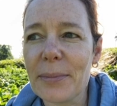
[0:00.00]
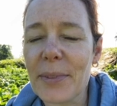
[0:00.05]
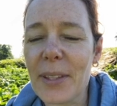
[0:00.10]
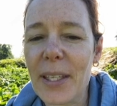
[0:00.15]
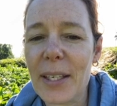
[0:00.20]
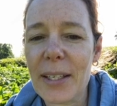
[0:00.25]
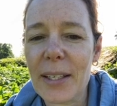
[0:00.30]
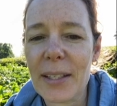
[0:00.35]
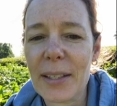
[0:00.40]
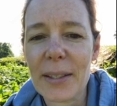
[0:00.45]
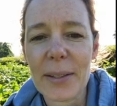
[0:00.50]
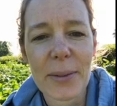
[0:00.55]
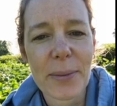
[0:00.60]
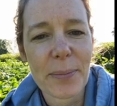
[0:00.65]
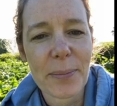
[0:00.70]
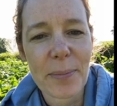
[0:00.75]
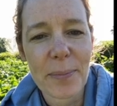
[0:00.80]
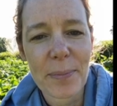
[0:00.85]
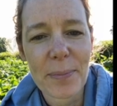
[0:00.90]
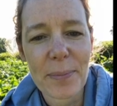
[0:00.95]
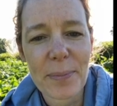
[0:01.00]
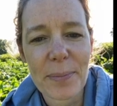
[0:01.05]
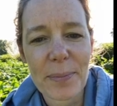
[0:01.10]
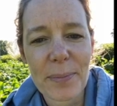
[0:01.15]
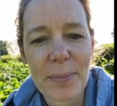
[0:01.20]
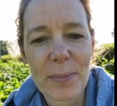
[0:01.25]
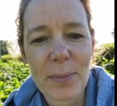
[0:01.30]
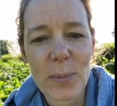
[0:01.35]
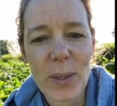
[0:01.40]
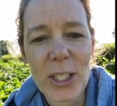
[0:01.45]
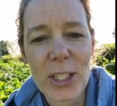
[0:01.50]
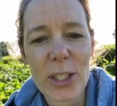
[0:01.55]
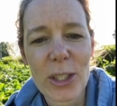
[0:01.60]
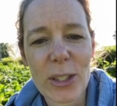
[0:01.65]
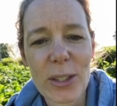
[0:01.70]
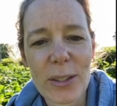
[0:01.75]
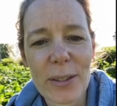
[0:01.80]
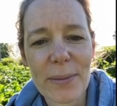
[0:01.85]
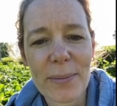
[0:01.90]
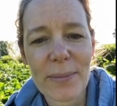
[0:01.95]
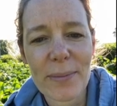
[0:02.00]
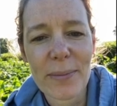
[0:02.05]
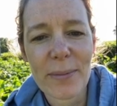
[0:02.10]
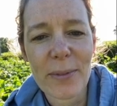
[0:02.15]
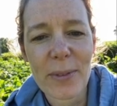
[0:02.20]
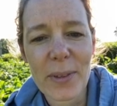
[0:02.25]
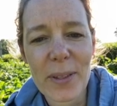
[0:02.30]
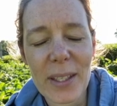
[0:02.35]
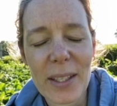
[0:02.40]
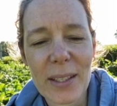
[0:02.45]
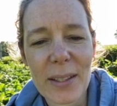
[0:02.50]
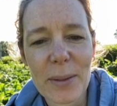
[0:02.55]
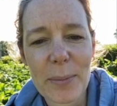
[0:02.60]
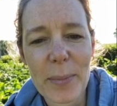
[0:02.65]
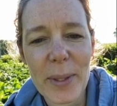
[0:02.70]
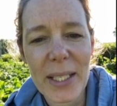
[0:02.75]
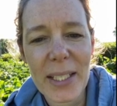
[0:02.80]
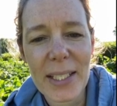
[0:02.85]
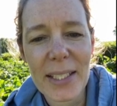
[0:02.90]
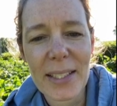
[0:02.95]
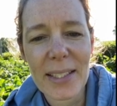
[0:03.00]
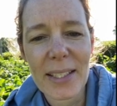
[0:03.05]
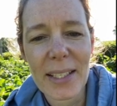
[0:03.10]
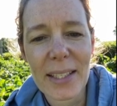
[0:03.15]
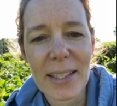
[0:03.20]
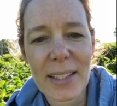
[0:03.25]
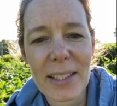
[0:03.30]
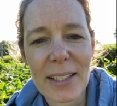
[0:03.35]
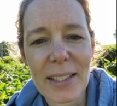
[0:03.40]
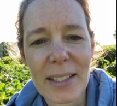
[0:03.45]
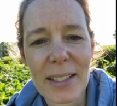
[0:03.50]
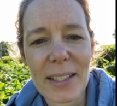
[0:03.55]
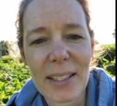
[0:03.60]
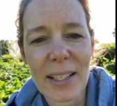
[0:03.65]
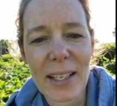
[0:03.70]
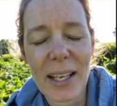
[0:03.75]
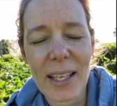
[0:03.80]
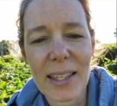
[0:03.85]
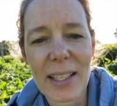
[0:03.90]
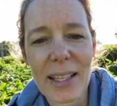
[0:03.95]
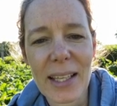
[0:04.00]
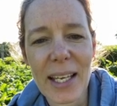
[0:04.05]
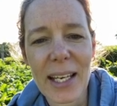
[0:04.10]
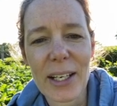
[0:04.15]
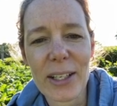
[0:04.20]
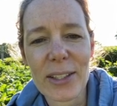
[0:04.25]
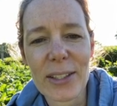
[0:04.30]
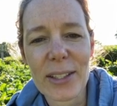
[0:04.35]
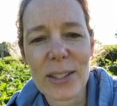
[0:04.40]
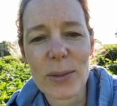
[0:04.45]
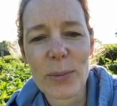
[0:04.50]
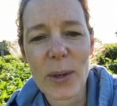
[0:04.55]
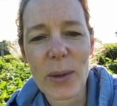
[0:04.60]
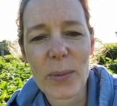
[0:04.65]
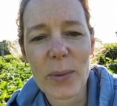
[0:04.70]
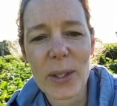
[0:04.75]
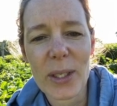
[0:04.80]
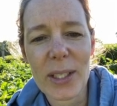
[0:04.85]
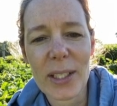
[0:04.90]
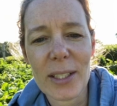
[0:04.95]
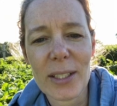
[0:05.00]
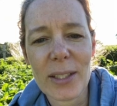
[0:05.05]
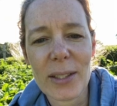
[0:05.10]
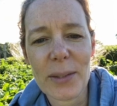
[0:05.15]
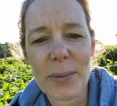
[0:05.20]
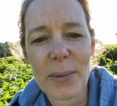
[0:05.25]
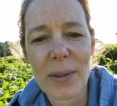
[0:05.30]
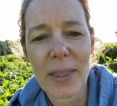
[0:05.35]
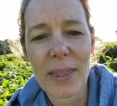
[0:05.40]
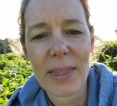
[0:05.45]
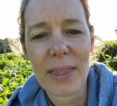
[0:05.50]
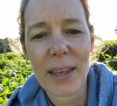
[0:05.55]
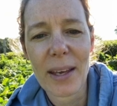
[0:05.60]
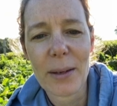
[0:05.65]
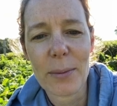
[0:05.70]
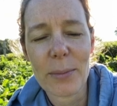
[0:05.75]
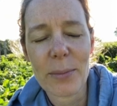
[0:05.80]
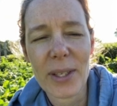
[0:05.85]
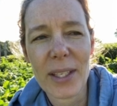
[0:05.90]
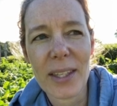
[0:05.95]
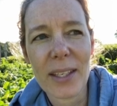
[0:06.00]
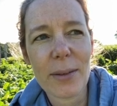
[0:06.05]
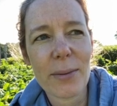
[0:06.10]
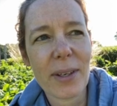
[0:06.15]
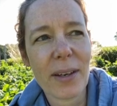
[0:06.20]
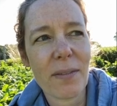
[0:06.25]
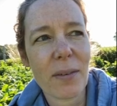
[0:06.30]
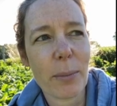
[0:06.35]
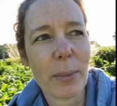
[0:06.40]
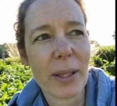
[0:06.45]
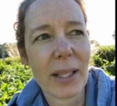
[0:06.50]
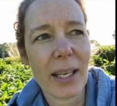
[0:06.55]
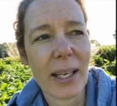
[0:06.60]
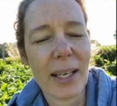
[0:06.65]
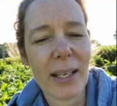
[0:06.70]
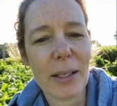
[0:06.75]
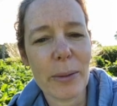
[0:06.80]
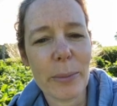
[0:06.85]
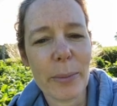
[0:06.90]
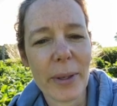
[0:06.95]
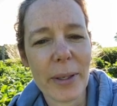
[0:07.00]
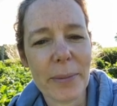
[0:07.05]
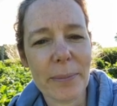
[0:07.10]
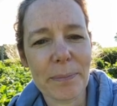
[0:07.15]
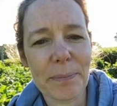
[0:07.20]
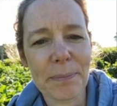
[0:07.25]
the winter for the pigs and the layers, what we're going to do with them. We think we have a plan, but